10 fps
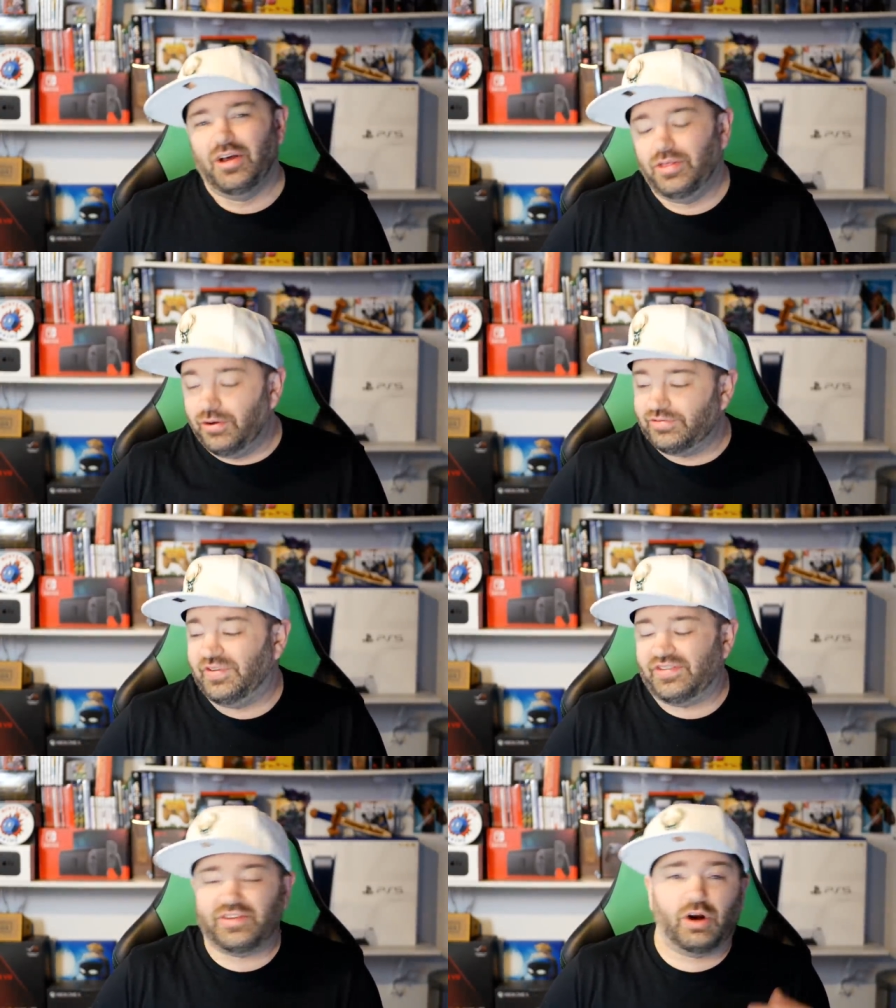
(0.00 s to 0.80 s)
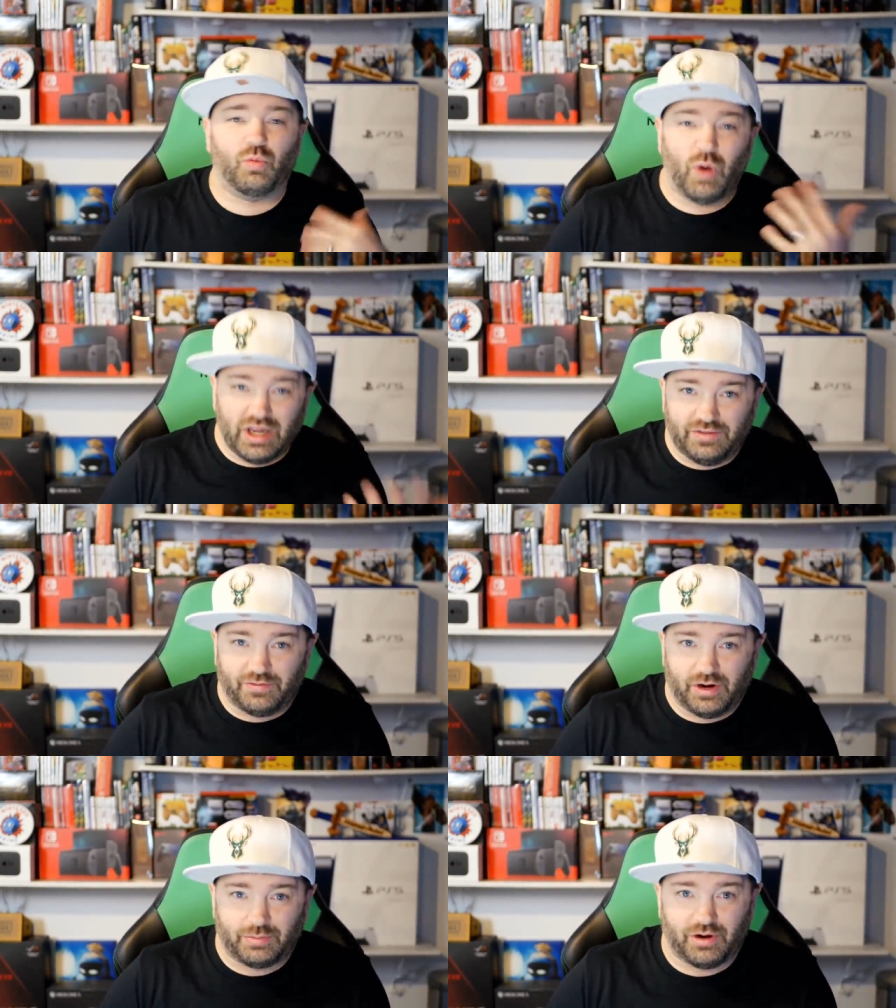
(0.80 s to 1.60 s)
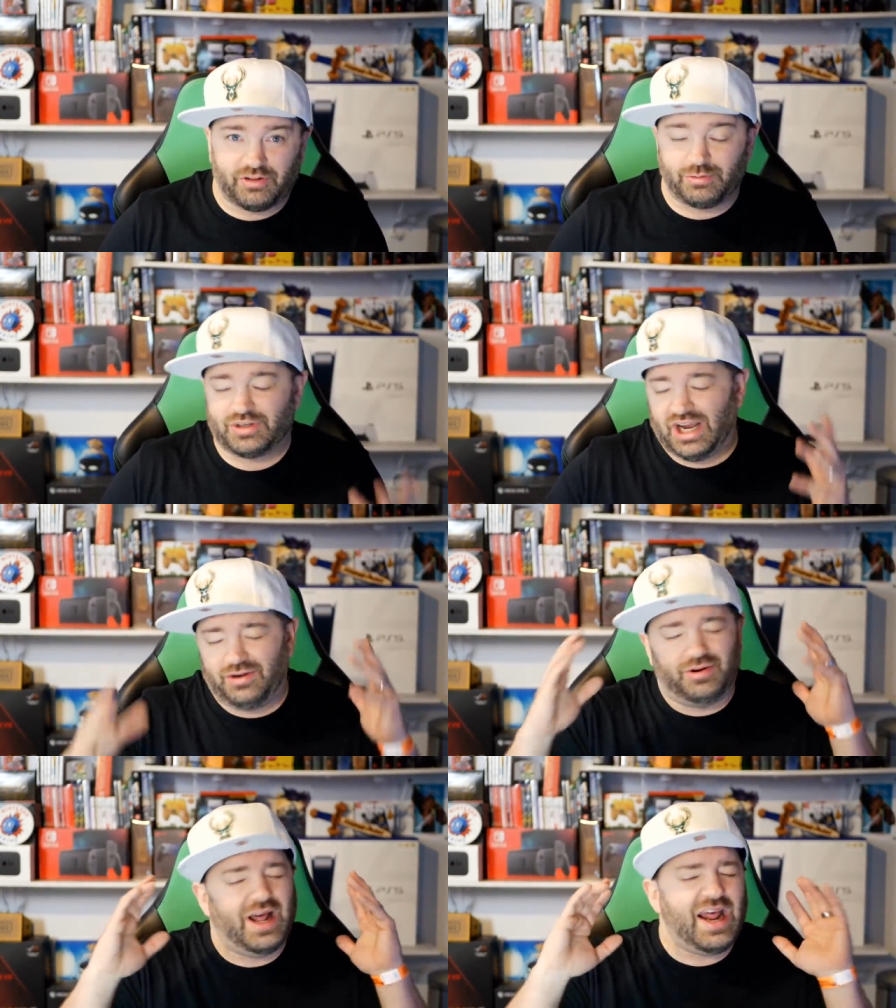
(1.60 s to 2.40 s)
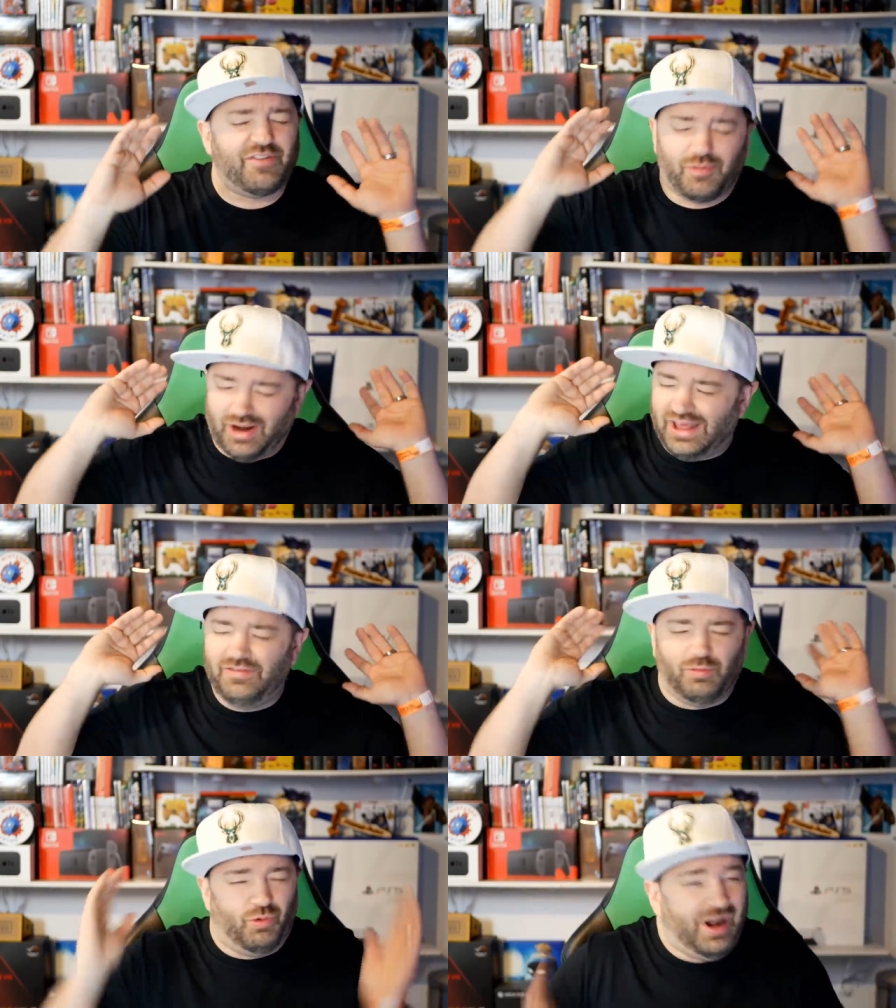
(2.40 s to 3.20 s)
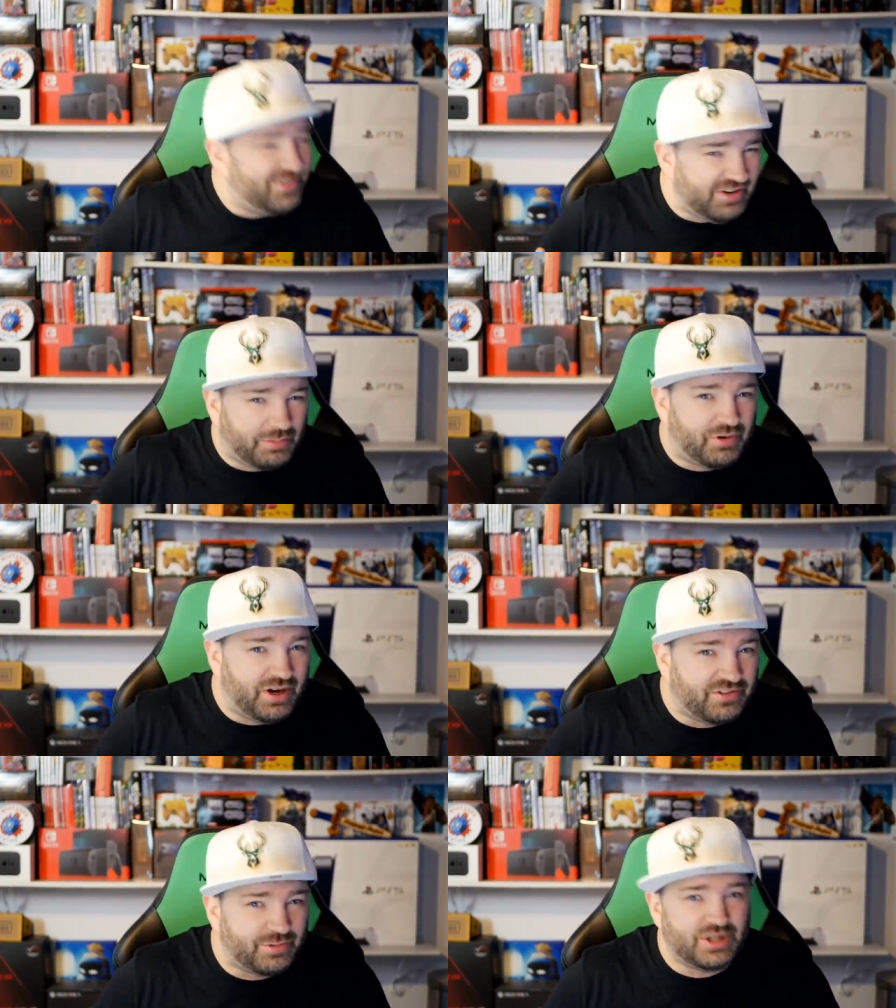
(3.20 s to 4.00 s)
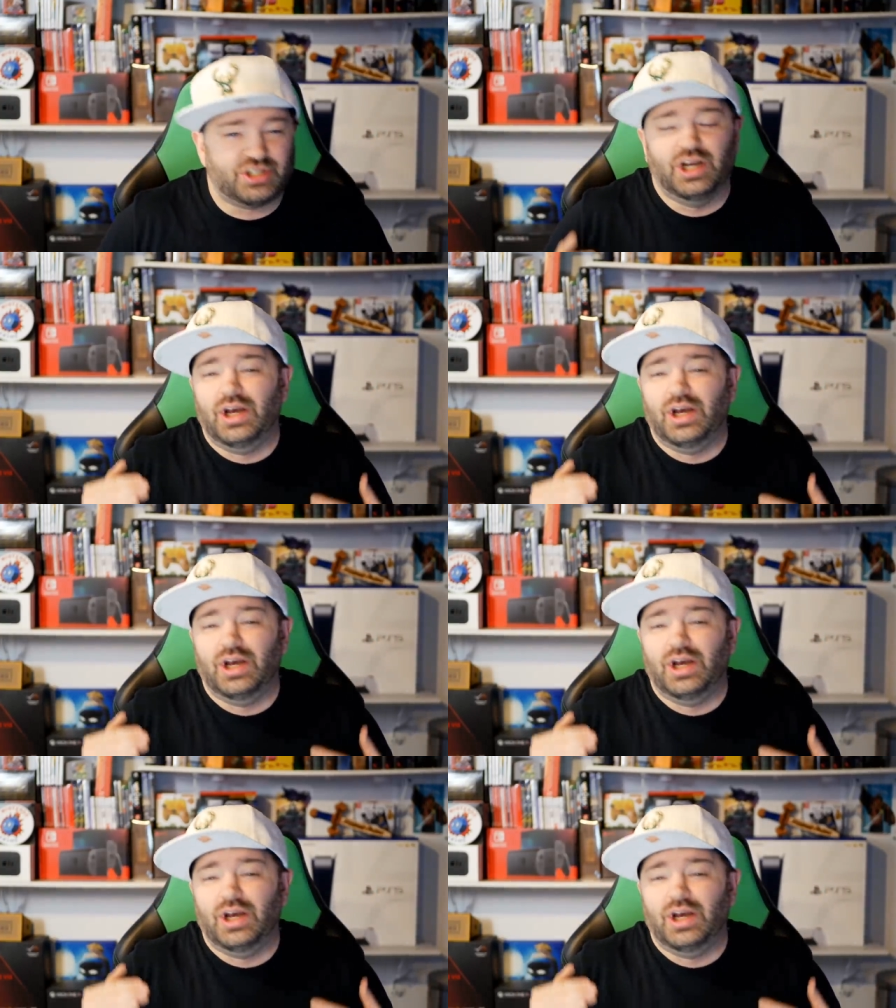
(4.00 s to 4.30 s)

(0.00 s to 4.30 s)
Those of us that are waiting for an upgraded Switch. I know not everyone even wants an upgraded Switch.